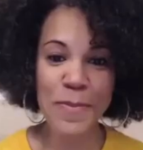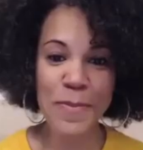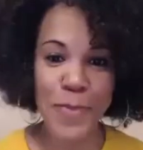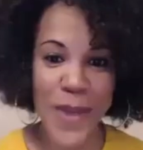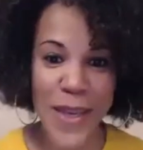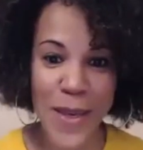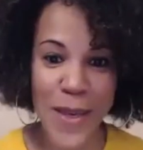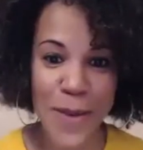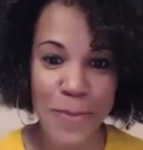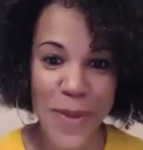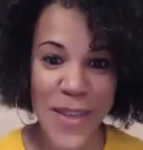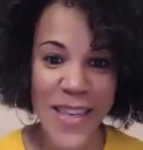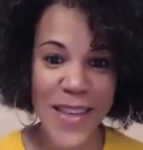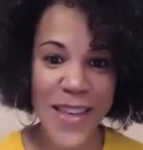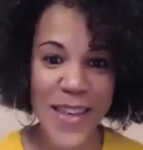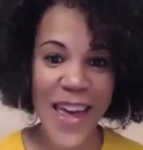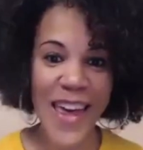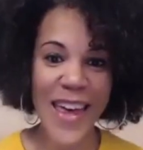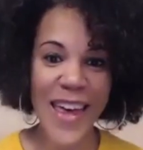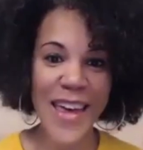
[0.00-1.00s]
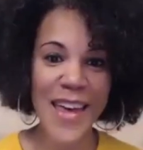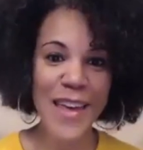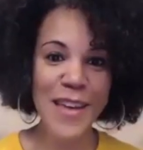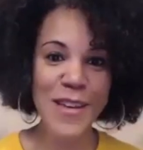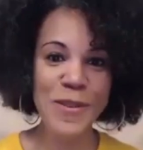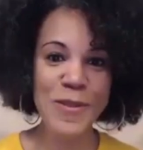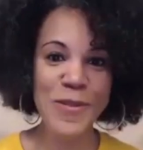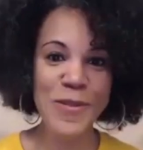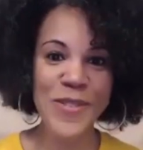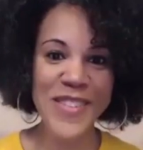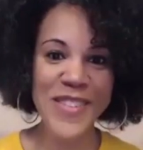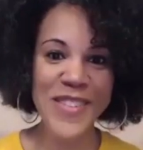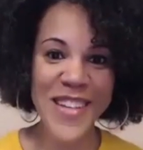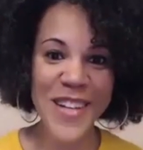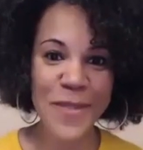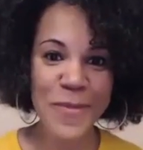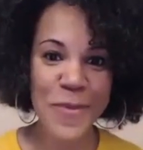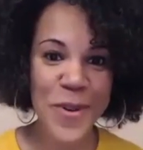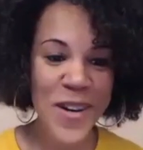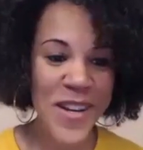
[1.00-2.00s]
BBLs.
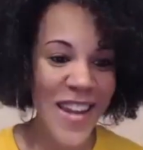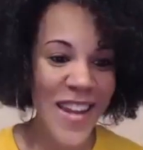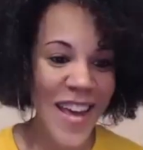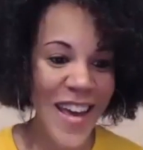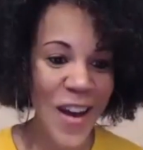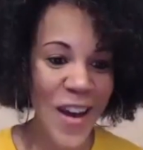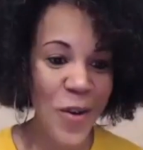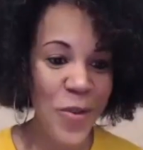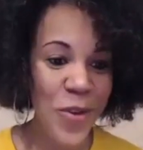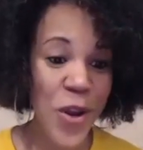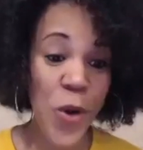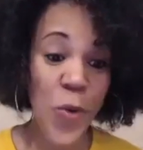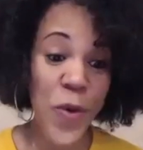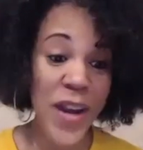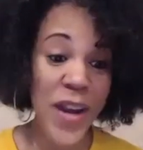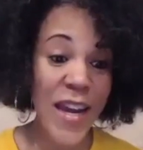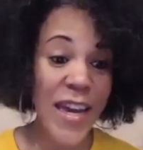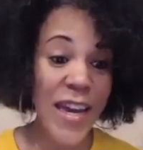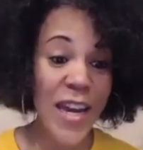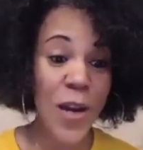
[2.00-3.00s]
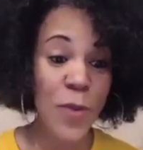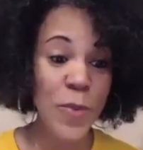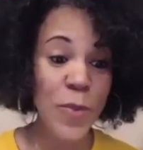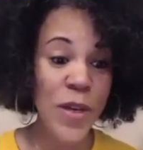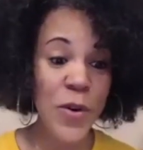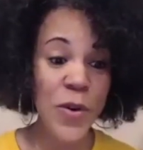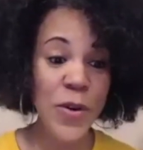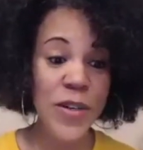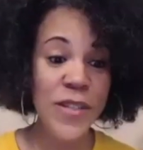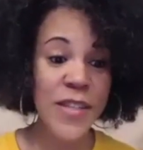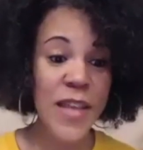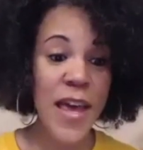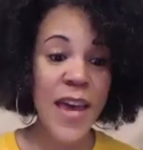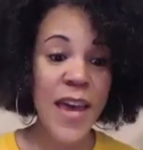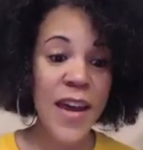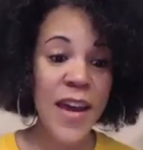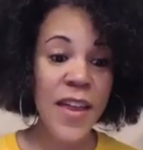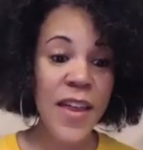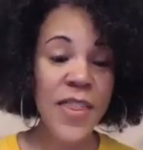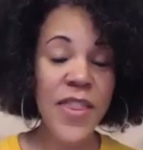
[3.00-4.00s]
Come on now. No, we're here because
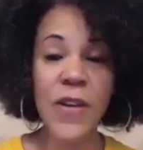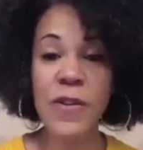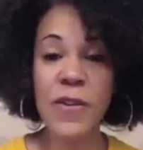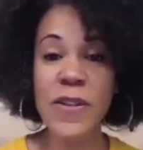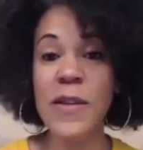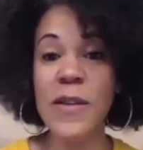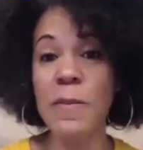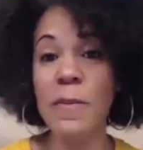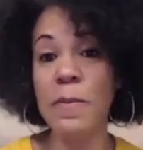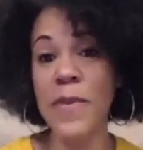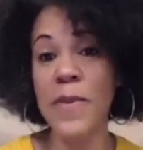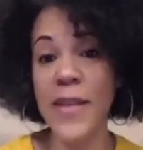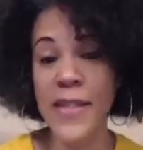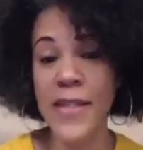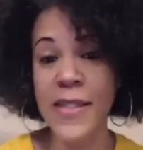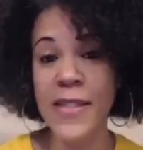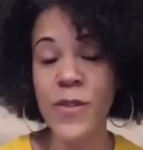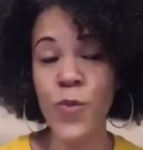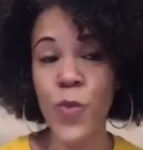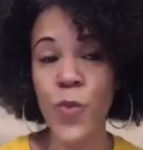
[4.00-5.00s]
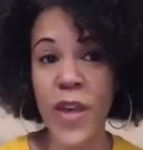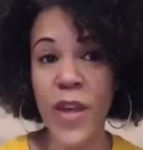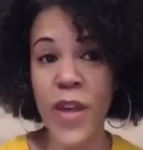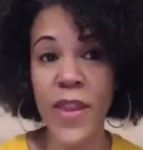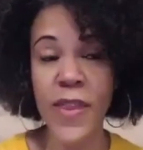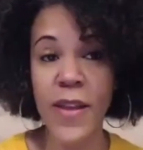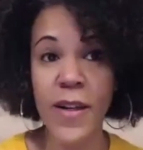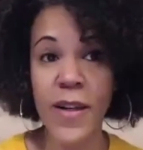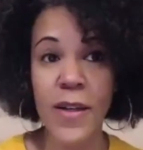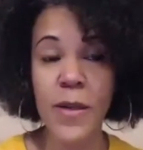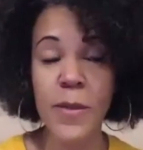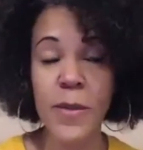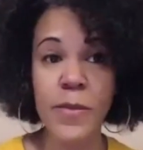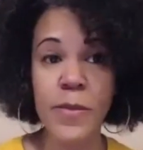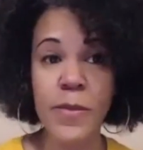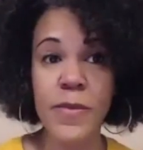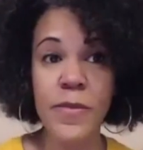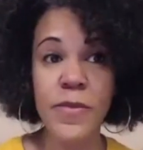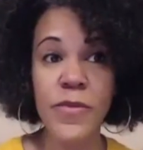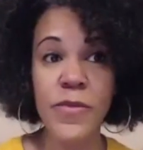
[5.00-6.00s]
there is a miss with um,
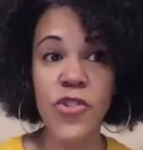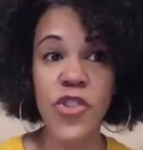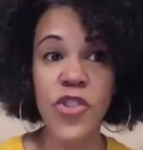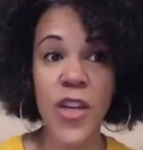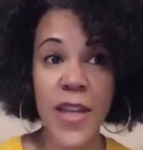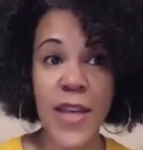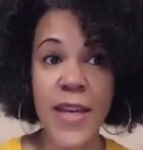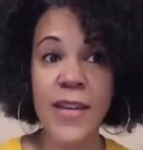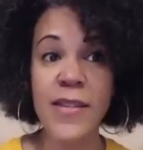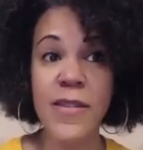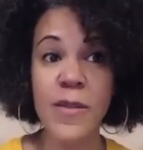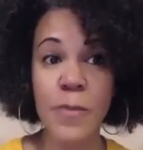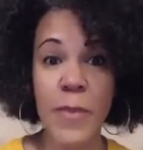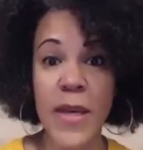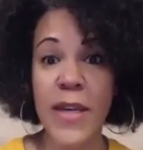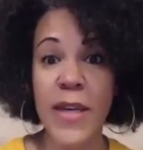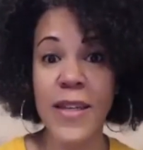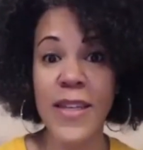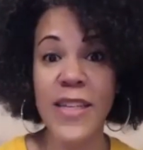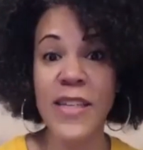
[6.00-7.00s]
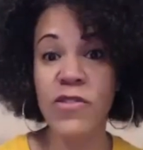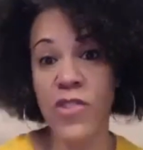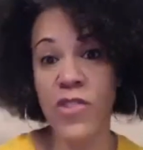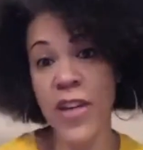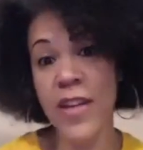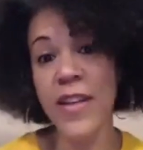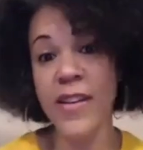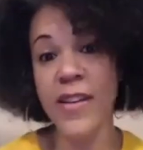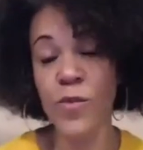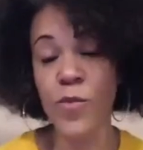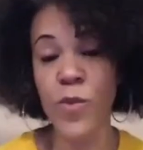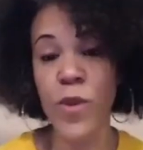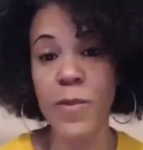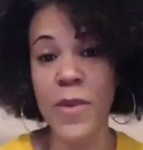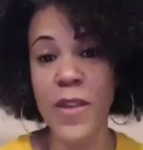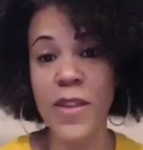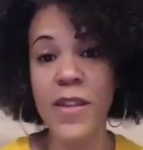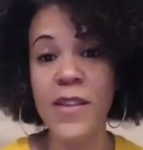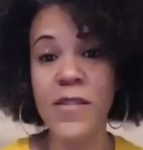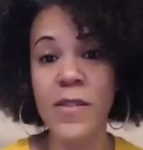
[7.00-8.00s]
Gen X men and Gen X
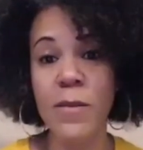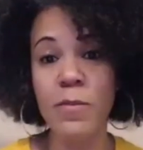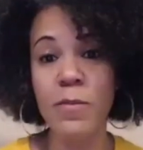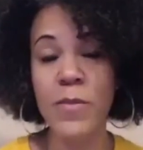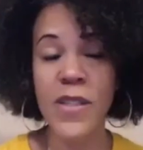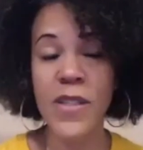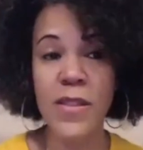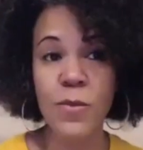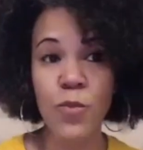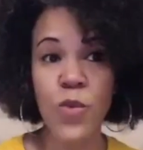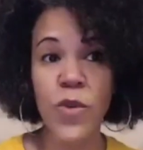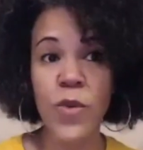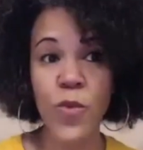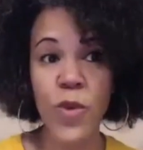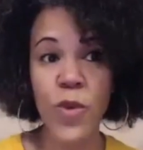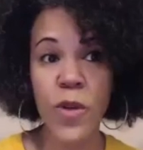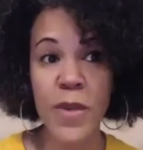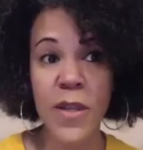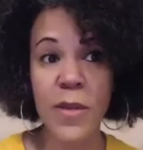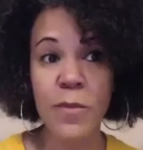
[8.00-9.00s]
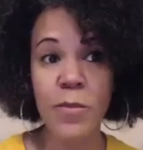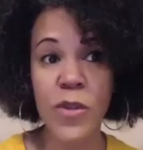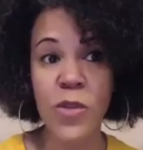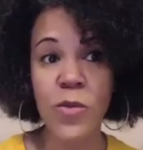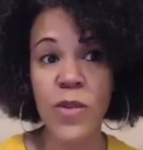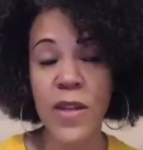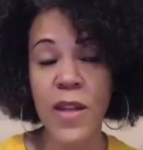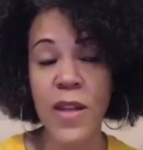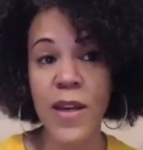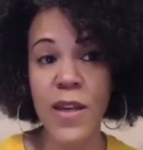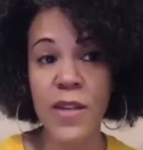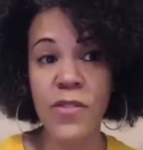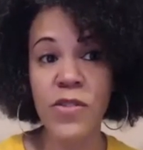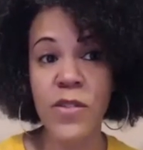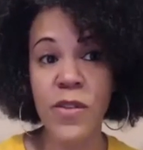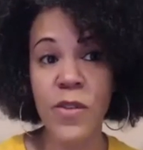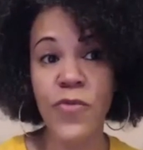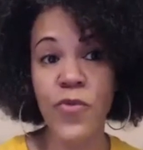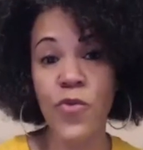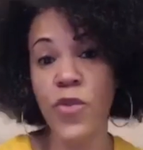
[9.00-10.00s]
women. There's a miss with women between the ages
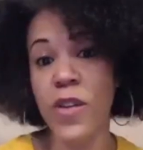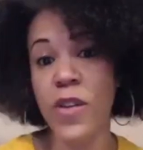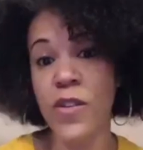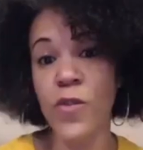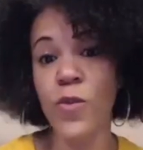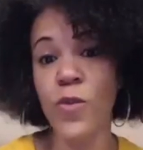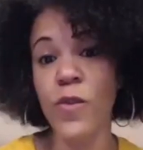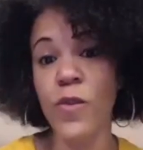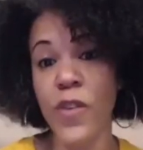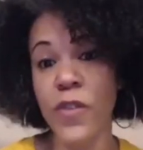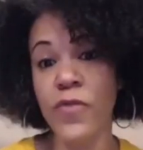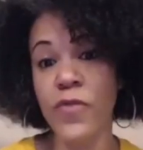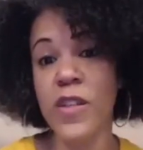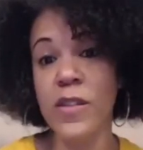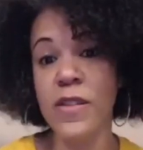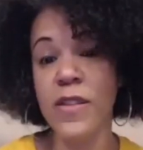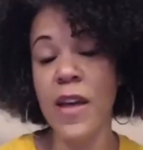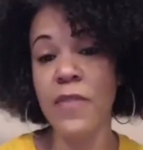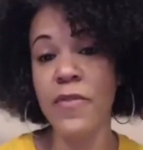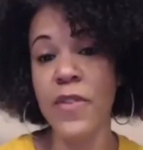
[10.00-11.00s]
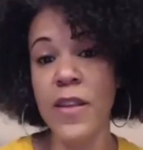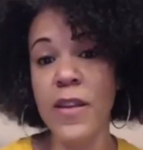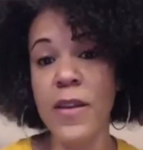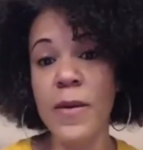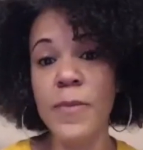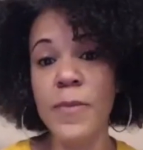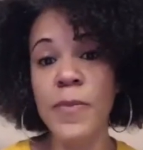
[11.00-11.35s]
of 42 and 57,